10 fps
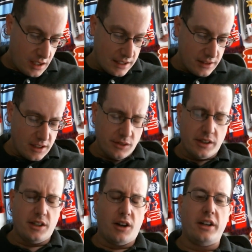
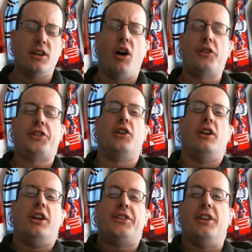And in all
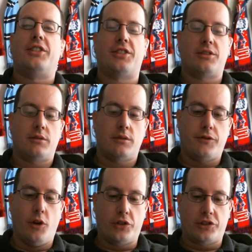seriousness,
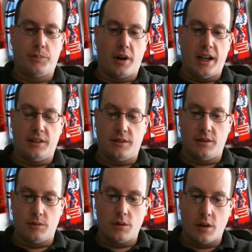folks, and
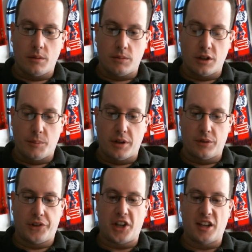Brian, we're going to
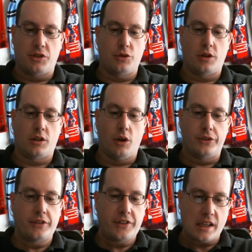bring the segment to a
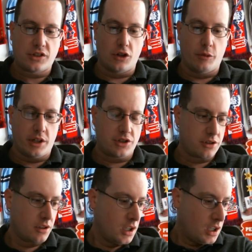close, and thanks so
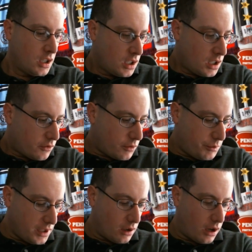much for
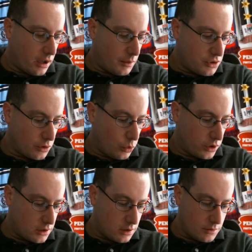being on. I'm sure we'll
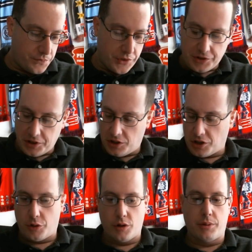get to see
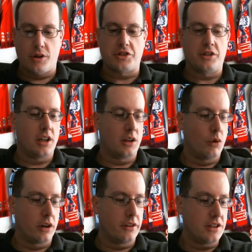each other in person
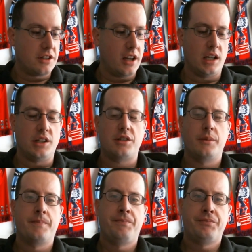again one of these days.